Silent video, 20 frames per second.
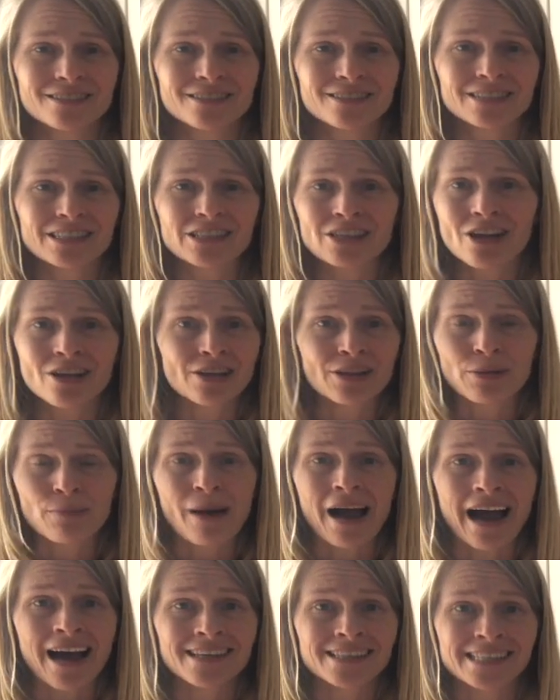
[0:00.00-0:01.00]
It's all in the
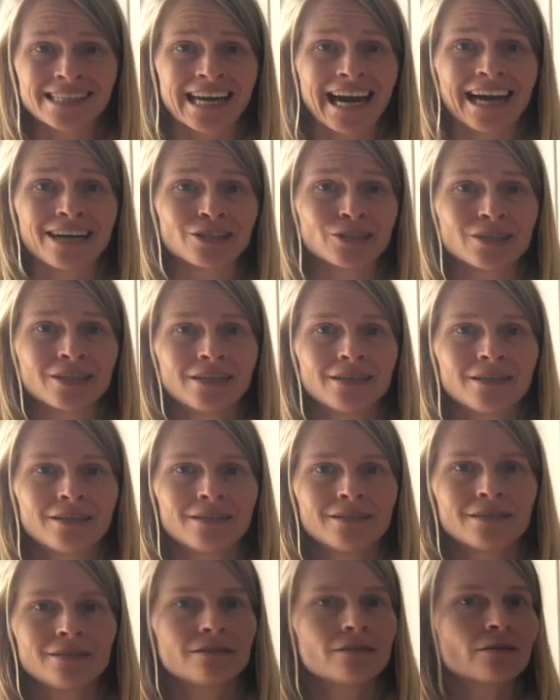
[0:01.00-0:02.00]
past now.
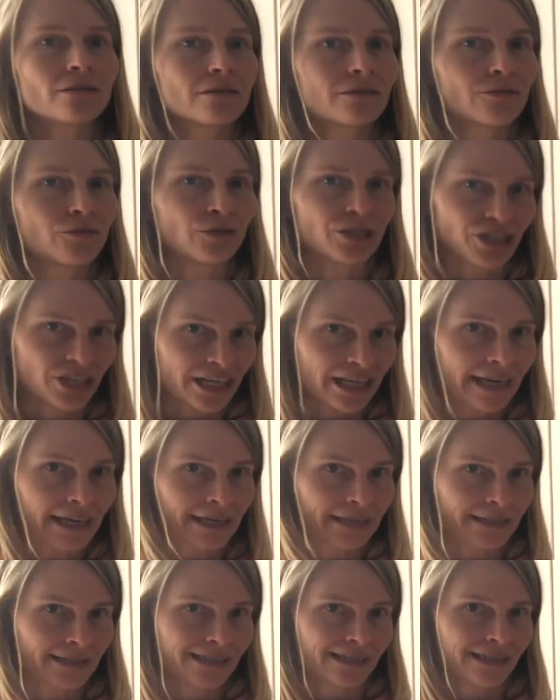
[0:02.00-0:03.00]
Which it
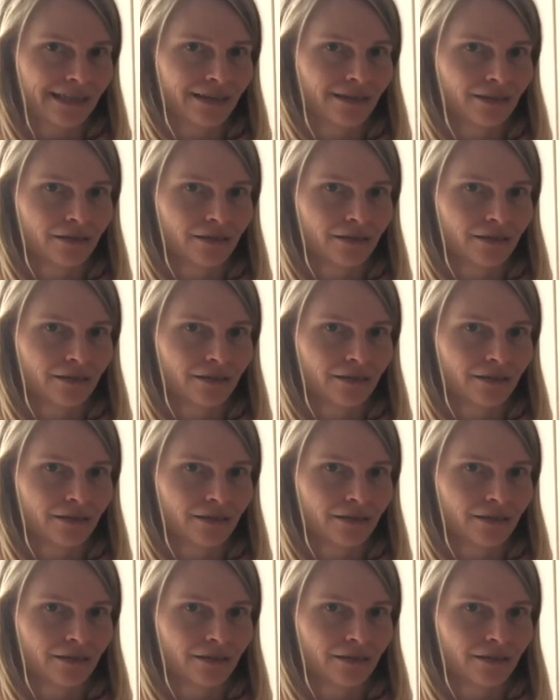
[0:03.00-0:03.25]
is.